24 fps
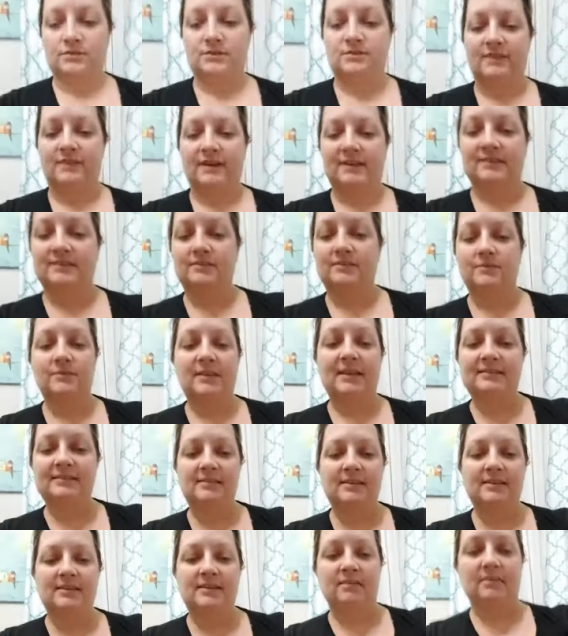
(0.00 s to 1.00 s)
face. So that's
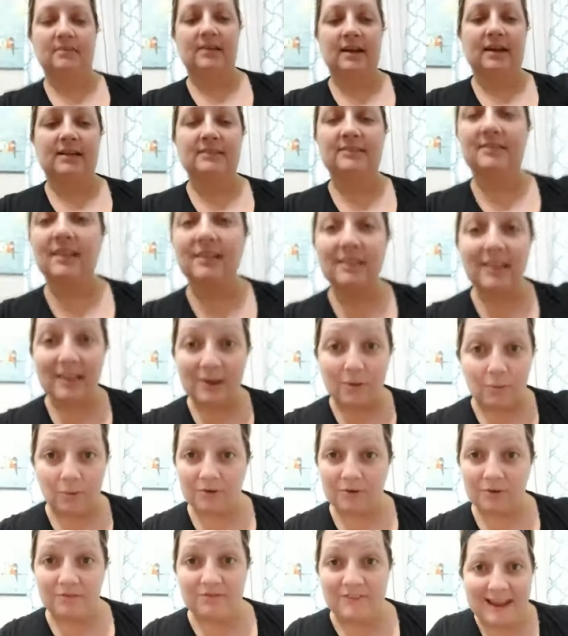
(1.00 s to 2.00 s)
the deal, guys. Like,
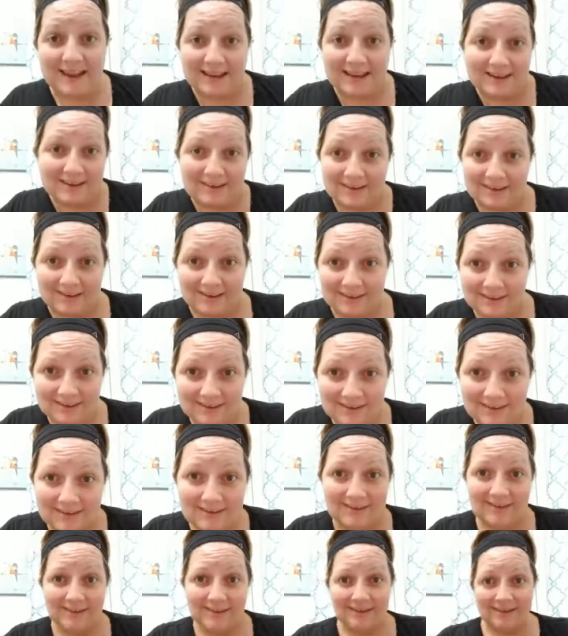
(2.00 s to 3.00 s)
we're vain,
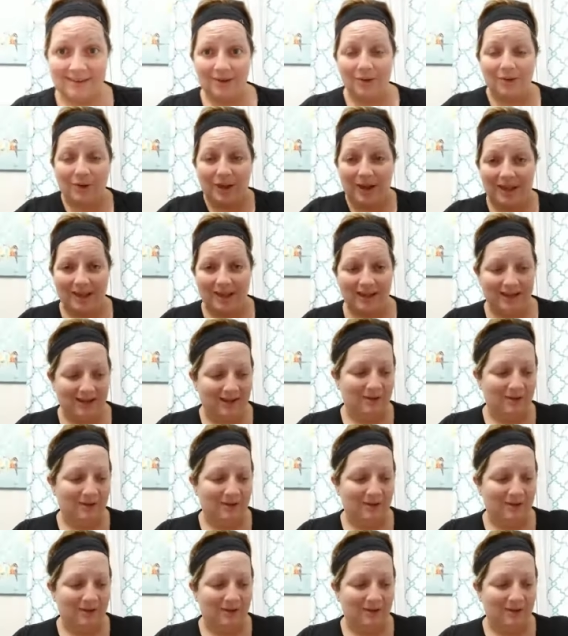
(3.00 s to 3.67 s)
okay?